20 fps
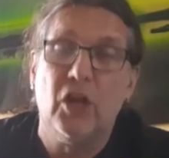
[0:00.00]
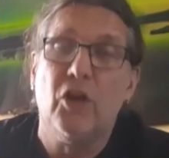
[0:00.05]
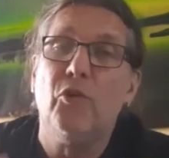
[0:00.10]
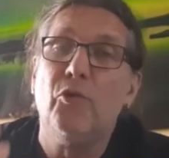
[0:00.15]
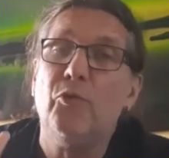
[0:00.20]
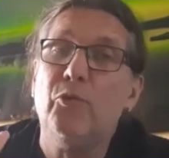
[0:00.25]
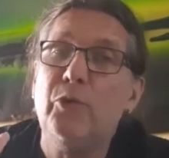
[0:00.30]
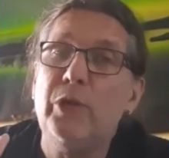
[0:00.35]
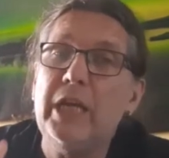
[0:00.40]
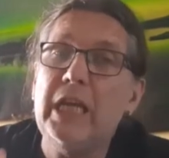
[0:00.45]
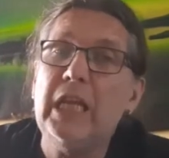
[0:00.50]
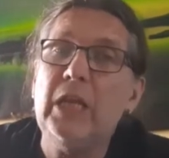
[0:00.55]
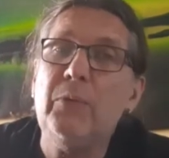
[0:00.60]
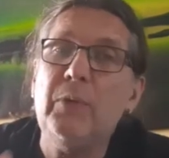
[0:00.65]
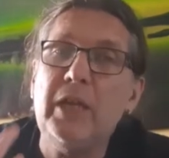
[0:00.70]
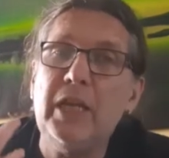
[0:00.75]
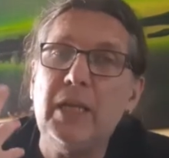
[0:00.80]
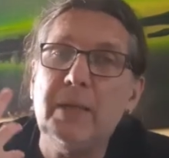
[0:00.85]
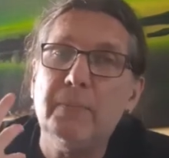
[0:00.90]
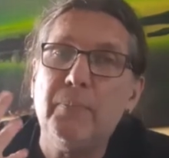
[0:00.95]
Really,
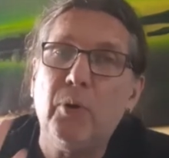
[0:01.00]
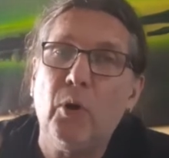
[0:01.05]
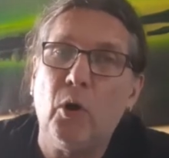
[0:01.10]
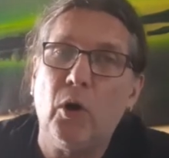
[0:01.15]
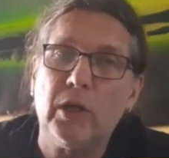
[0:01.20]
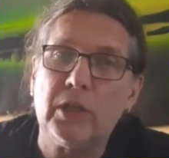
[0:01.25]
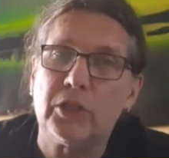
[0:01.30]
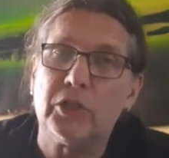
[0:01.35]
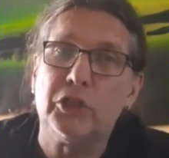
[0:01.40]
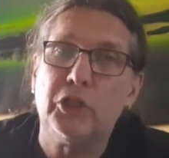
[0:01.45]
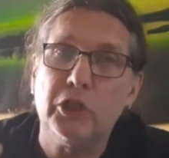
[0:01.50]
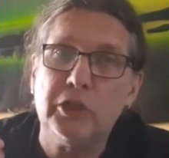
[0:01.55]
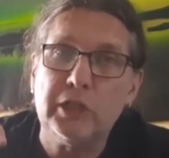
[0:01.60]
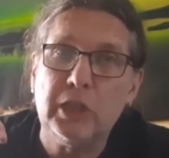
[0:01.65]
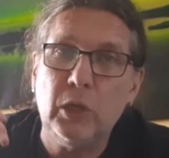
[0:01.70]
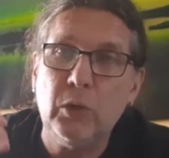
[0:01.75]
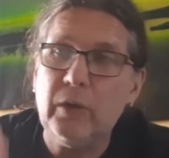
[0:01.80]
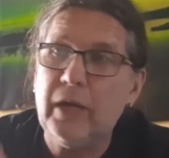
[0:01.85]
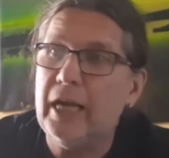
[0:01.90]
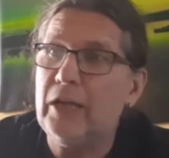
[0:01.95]
really important. Just
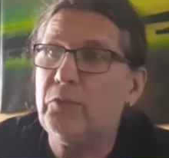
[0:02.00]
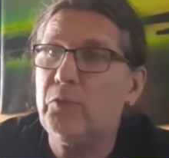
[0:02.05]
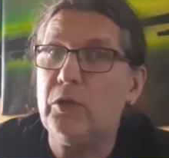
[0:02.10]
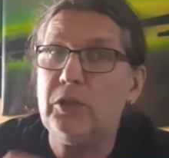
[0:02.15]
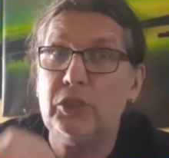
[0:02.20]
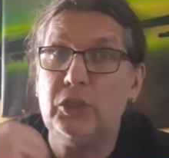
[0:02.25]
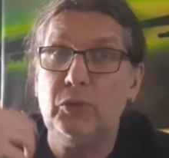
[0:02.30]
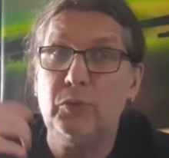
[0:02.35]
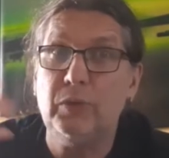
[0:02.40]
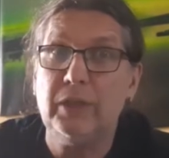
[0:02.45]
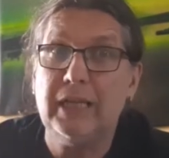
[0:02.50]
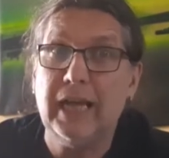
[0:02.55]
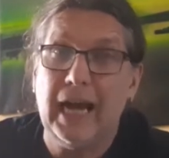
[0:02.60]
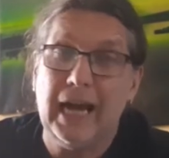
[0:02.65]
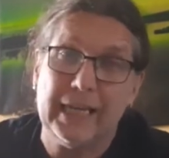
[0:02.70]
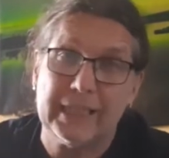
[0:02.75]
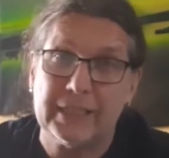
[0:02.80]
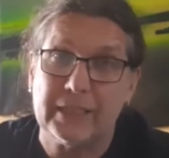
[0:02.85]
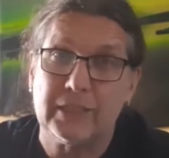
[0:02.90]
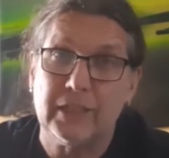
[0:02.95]
look at what you
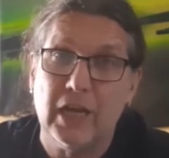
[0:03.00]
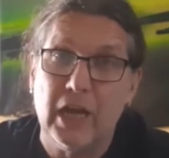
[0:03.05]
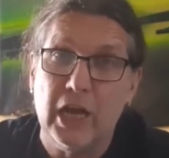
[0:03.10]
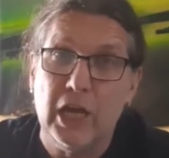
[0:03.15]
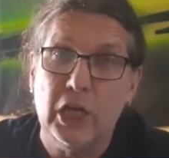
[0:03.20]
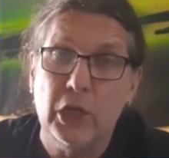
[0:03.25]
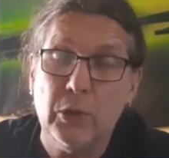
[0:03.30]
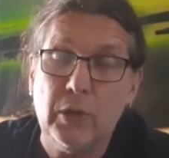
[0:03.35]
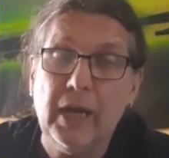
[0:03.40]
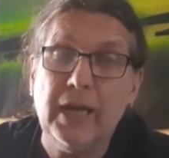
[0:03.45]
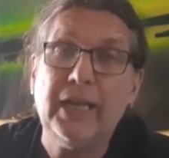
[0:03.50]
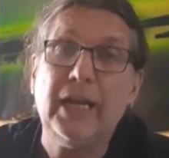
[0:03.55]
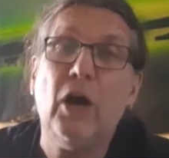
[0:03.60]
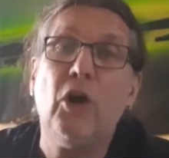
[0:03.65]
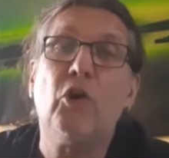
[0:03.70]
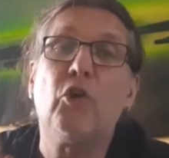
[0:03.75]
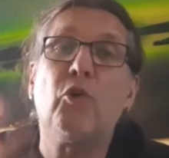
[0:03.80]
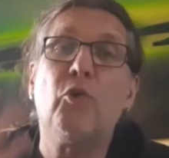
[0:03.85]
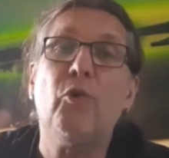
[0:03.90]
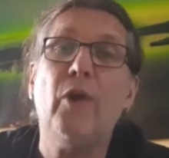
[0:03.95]
got. Look at how
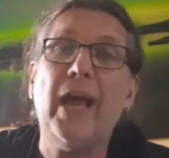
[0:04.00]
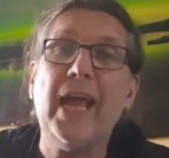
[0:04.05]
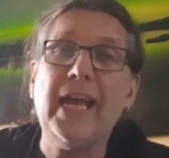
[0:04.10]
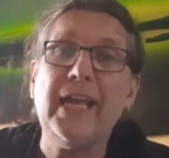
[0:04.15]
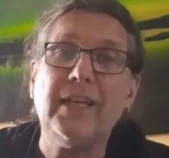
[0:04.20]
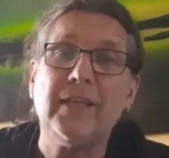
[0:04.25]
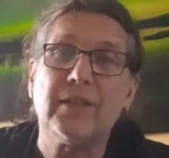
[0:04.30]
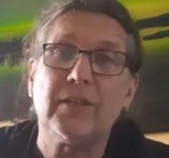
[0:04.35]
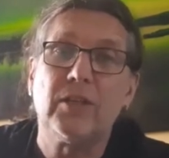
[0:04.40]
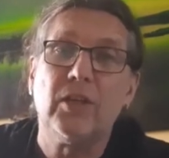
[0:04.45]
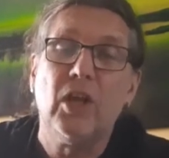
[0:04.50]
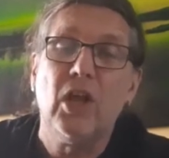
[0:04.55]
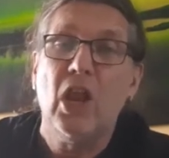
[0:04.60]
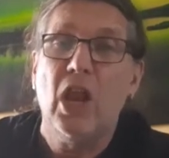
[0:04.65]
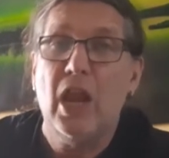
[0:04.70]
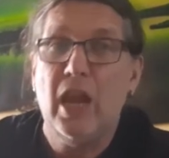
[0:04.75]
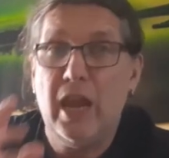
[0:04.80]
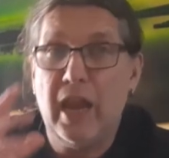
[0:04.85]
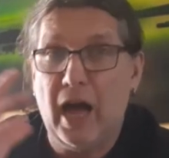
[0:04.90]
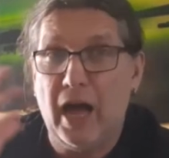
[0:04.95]
great
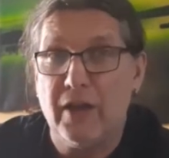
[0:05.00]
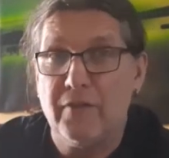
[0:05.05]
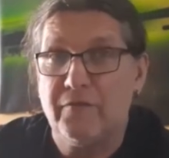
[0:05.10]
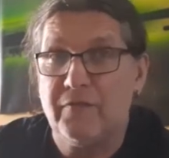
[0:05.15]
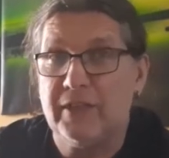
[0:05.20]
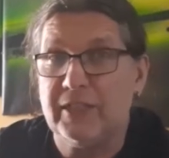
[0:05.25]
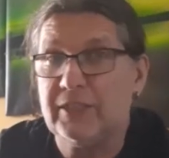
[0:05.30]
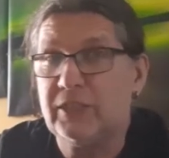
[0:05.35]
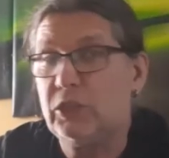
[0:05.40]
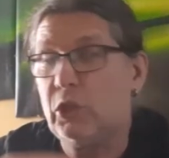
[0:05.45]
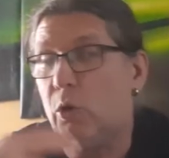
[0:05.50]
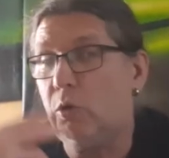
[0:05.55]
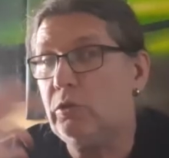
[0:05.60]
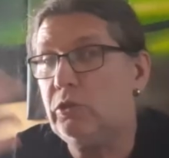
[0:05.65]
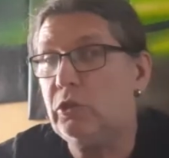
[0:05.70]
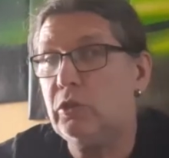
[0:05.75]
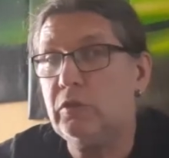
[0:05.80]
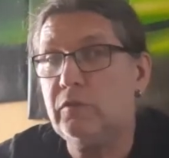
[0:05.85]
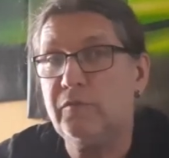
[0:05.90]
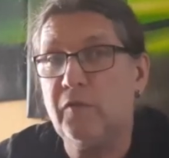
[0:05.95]
life is. Don't
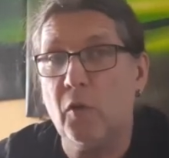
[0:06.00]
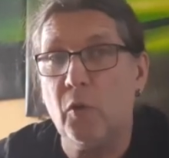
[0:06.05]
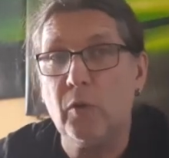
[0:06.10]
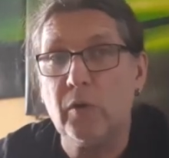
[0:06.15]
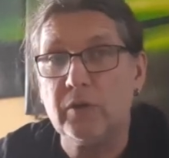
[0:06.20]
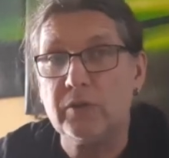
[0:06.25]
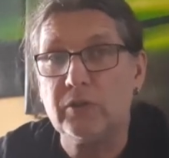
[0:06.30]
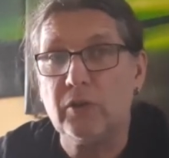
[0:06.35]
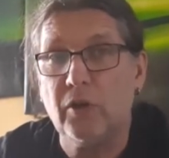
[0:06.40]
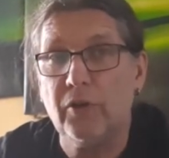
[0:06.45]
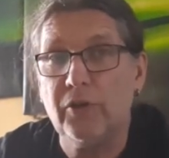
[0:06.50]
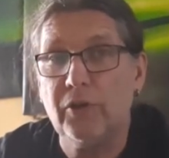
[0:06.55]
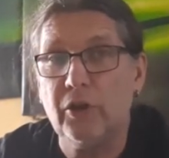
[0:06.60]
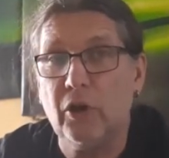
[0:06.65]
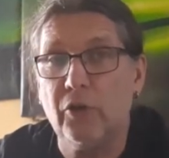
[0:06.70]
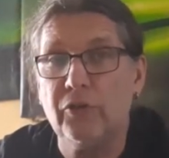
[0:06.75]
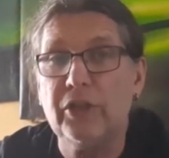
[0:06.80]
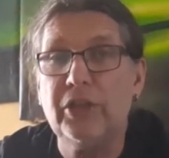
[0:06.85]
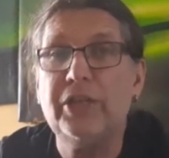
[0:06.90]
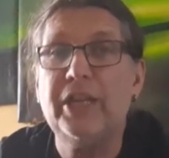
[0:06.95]
just focus on,
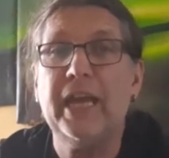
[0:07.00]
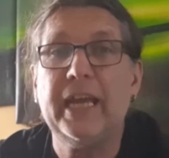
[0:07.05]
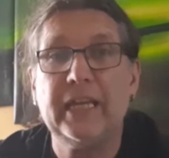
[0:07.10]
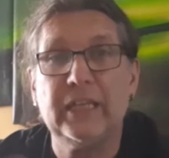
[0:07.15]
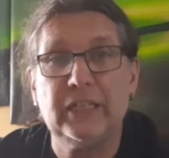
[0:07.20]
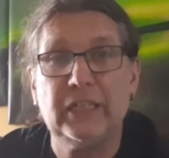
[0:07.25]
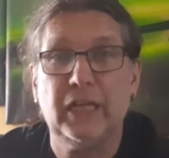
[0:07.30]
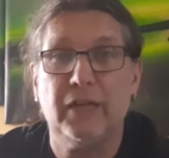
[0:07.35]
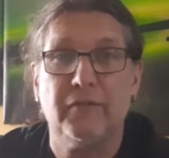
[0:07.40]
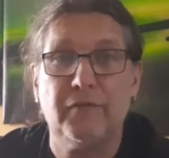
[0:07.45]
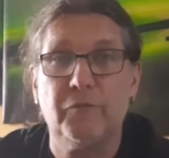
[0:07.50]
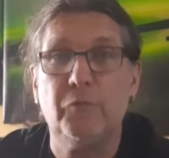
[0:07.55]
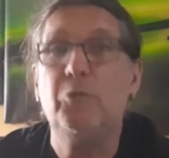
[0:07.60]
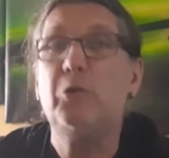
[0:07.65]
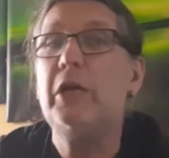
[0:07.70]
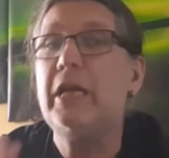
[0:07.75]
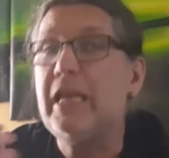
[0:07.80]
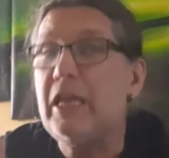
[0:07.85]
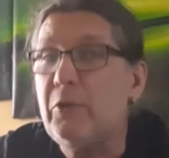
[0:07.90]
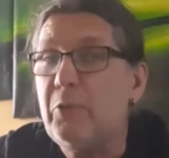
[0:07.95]
on the negative.
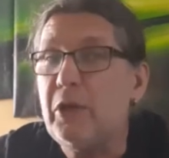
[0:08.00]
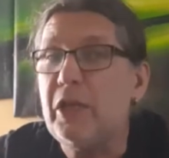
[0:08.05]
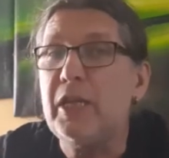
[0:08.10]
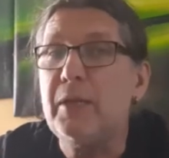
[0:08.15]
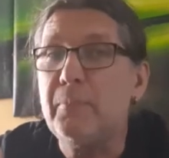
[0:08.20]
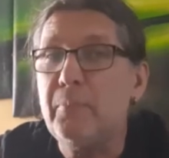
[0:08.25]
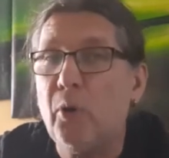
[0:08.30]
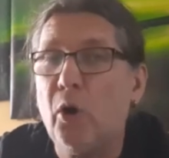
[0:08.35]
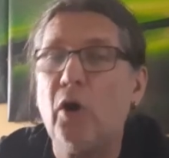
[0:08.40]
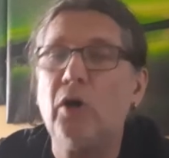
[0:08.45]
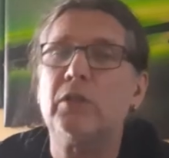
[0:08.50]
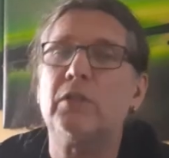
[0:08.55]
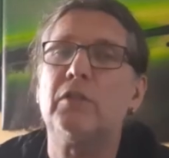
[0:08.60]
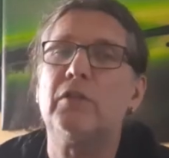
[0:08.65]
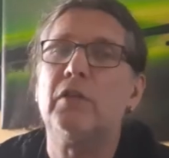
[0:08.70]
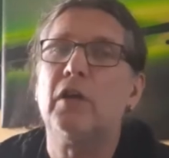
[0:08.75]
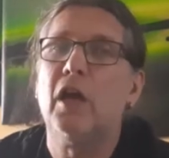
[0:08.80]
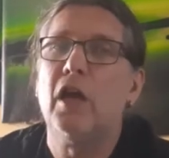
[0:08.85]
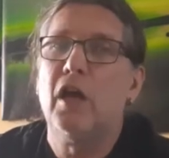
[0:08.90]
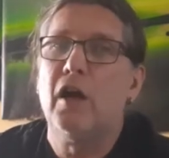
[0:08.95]
Really, really
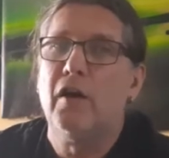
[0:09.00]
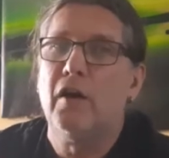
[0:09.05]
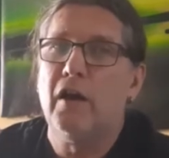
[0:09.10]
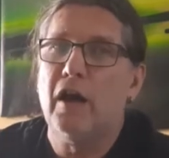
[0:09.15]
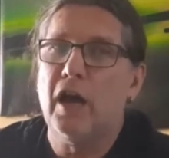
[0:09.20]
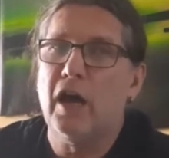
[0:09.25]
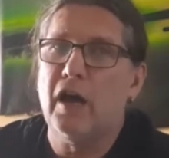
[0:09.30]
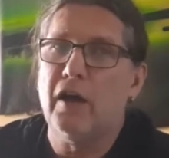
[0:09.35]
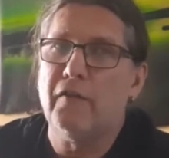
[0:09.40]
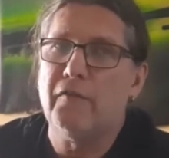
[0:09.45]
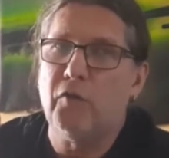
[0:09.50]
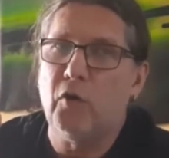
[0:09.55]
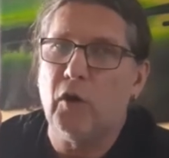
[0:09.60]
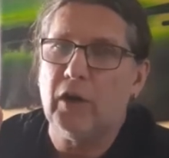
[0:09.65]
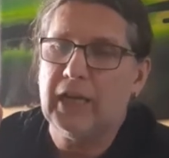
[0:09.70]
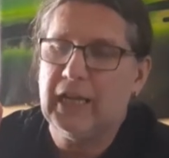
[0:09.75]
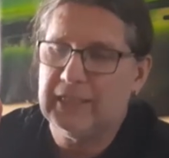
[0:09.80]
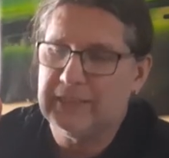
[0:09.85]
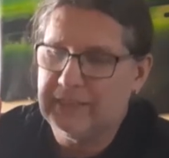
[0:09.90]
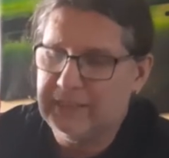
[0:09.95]
important uh,
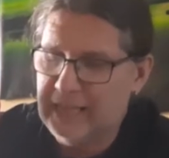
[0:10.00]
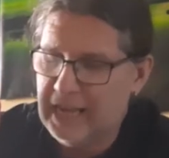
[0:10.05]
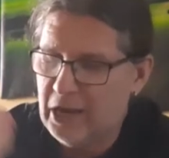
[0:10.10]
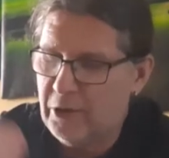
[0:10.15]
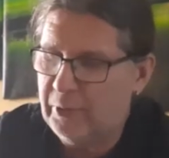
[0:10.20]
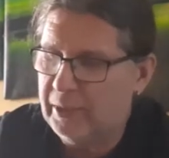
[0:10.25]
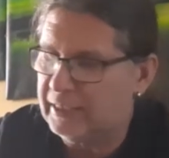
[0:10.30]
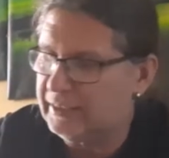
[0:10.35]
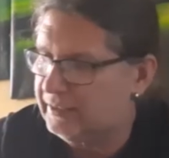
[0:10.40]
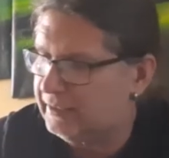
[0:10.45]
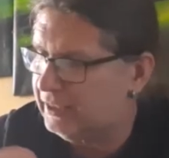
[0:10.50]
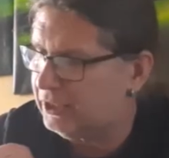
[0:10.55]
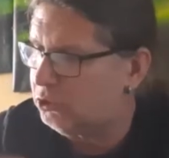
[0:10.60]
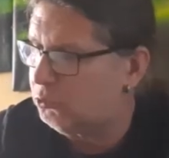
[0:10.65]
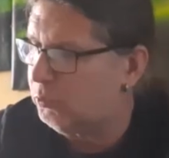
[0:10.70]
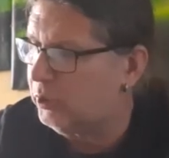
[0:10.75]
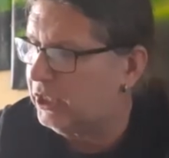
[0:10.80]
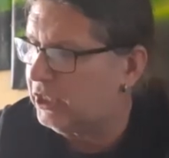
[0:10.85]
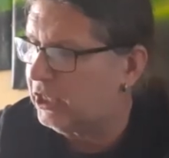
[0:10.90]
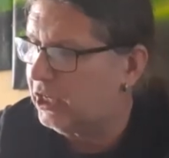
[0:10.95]
for Cancerians this
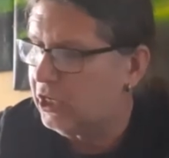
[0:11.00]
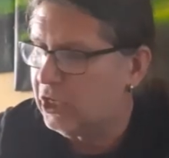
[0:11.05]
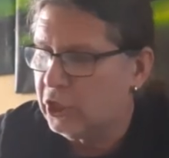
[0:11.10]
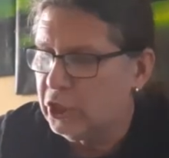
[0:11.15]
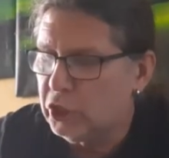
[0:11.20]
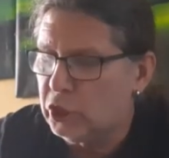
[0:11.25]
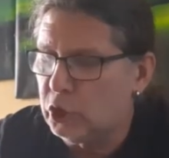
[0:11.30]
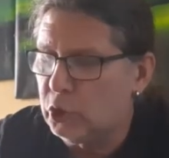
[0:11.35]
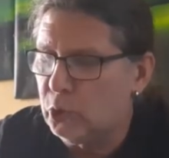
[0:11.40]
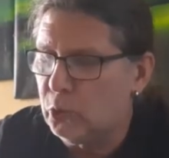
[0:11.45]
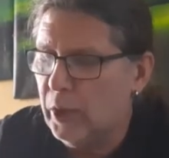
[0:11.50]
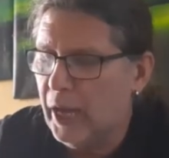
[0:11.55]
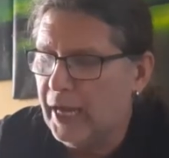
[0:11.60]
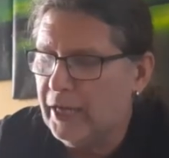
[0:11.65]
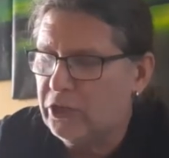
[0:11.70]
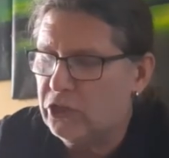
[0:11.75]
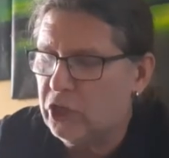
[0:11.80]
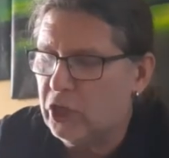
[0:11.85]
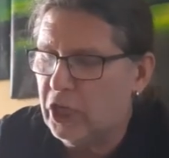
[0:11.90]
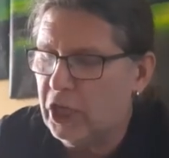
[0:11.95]
week to
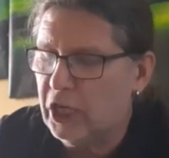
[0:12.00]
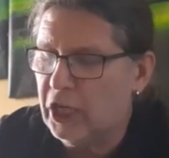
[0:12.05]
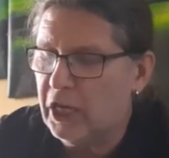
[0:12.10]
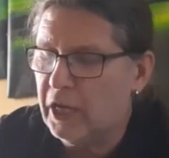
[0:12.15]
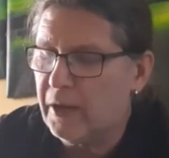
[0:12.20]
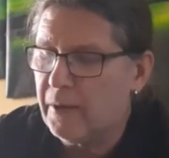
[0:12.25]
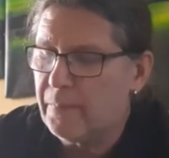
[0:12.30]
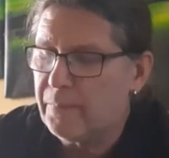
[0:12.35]
actually